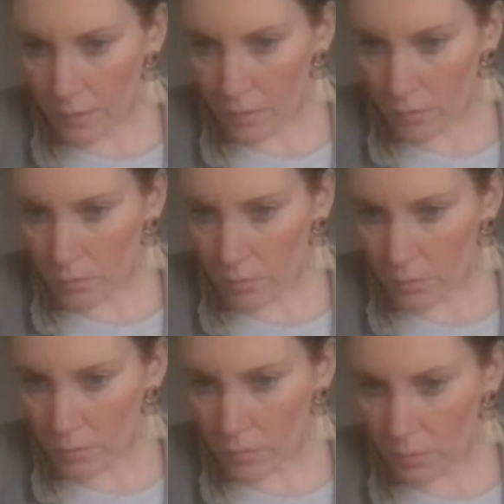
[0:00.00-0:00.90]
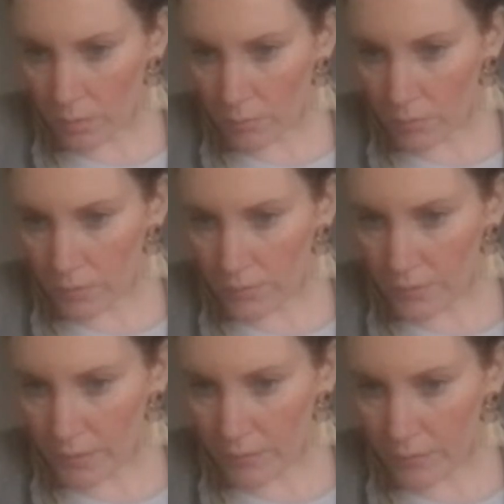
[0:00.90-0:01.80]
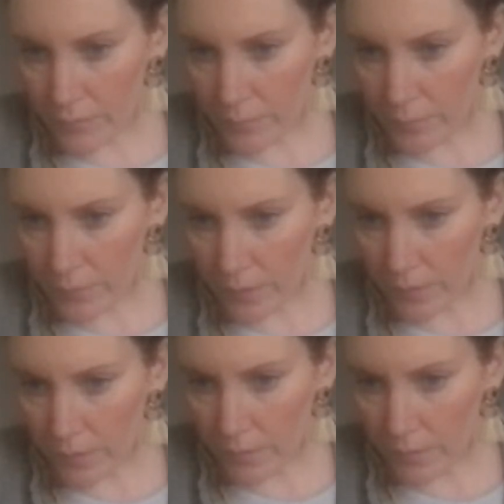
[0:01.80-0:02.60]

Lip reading: Hold on, I've got to just get rid of something.